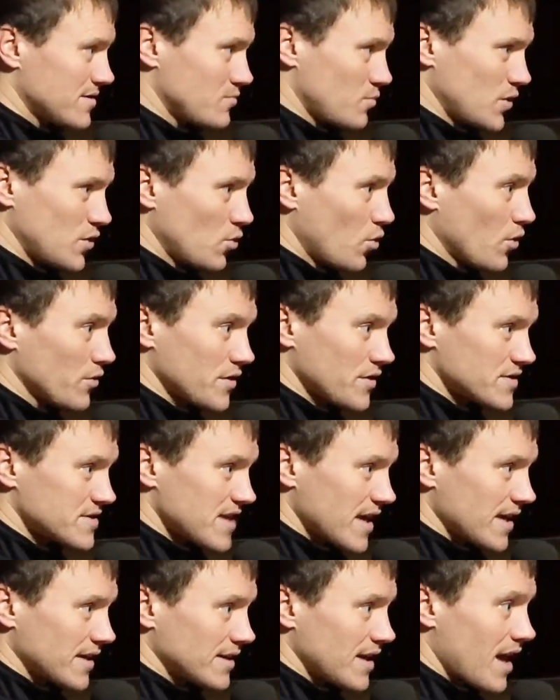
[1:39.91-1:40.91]
we know that the
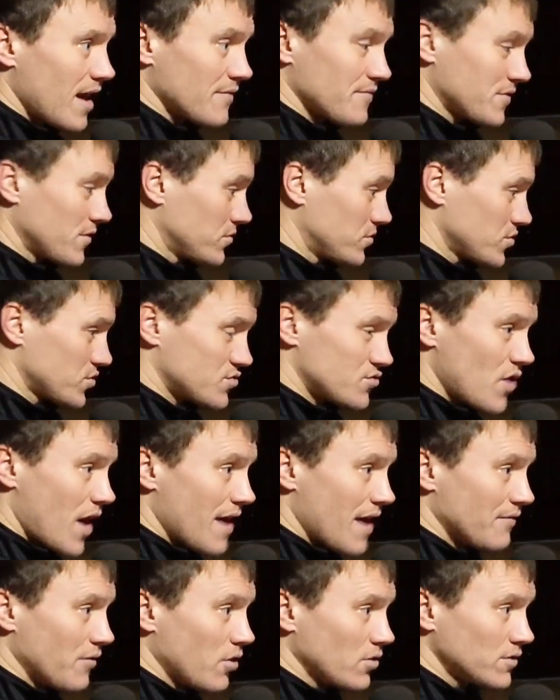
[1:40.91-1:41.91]
second half they'll just
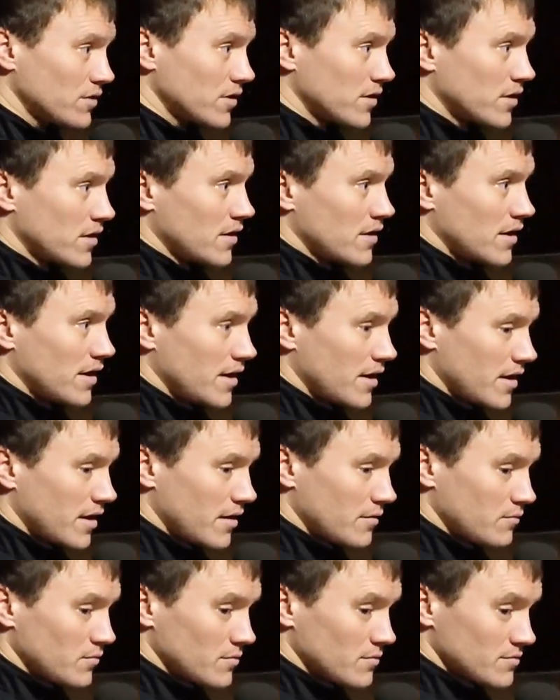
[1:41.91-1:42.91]
drive on.
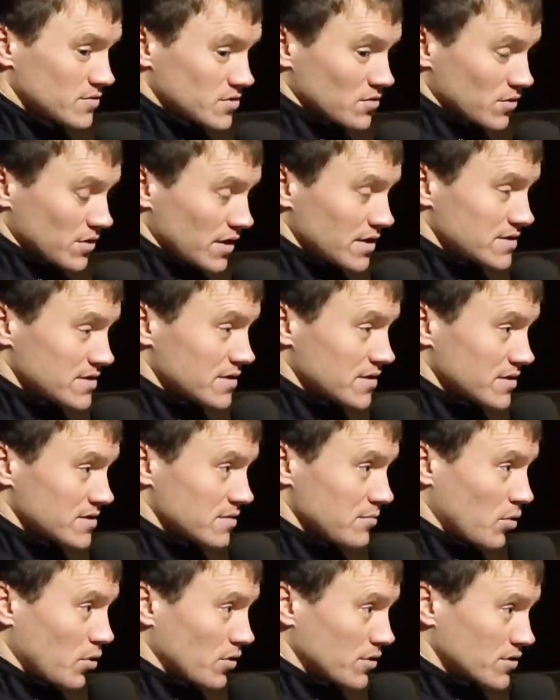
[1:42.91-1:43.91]
So it's
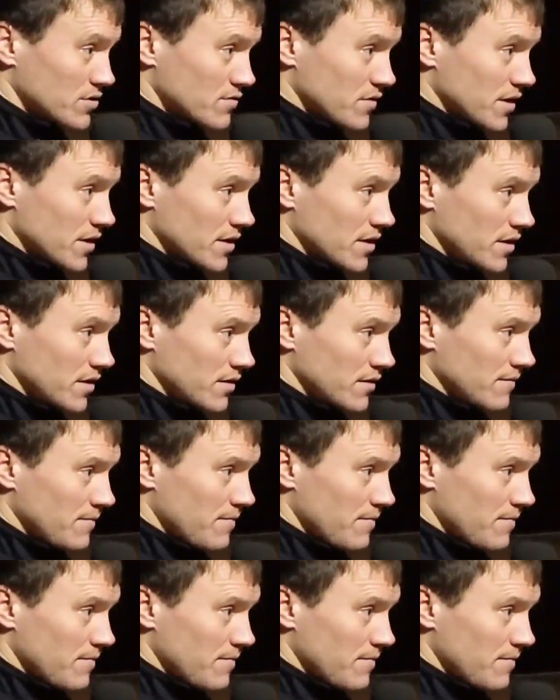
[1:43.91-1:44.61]
a bonus, really.